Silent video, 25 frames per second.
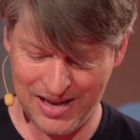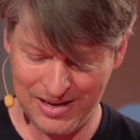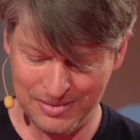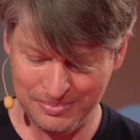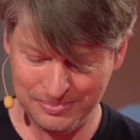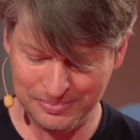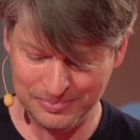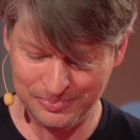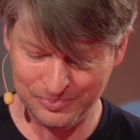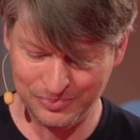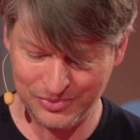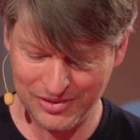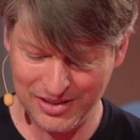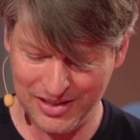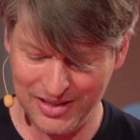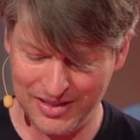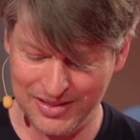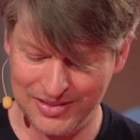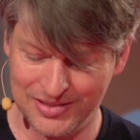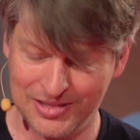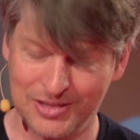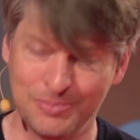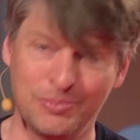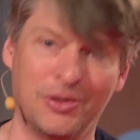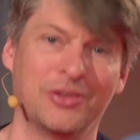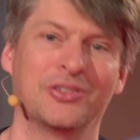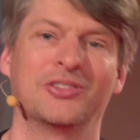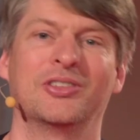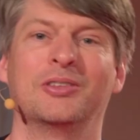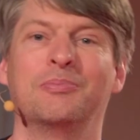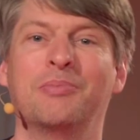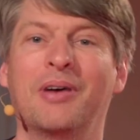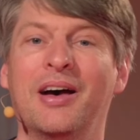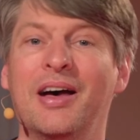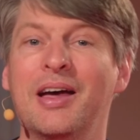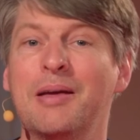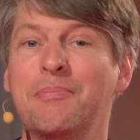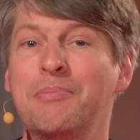It is
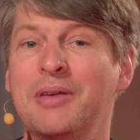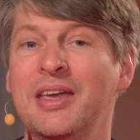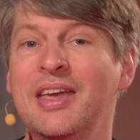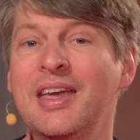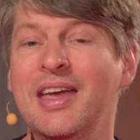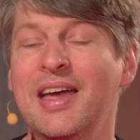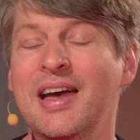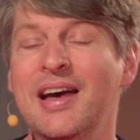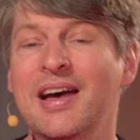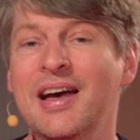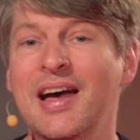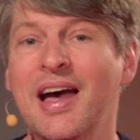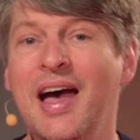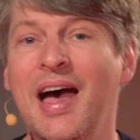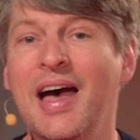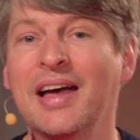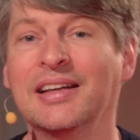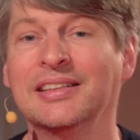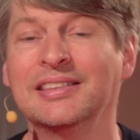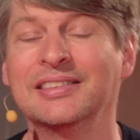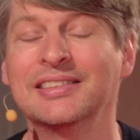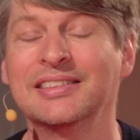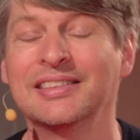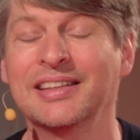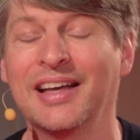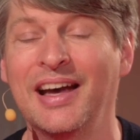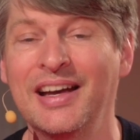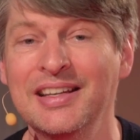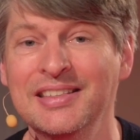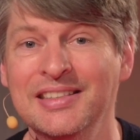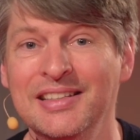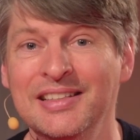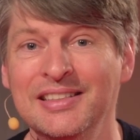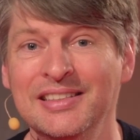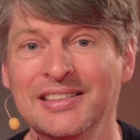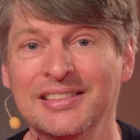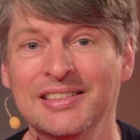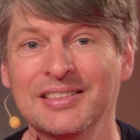sponsored by BR and
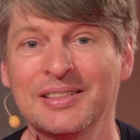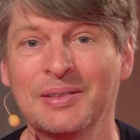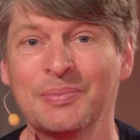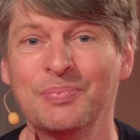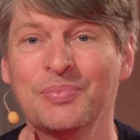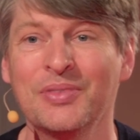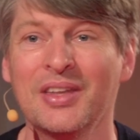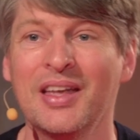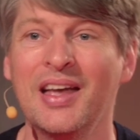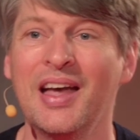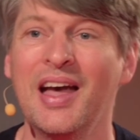Dreisat,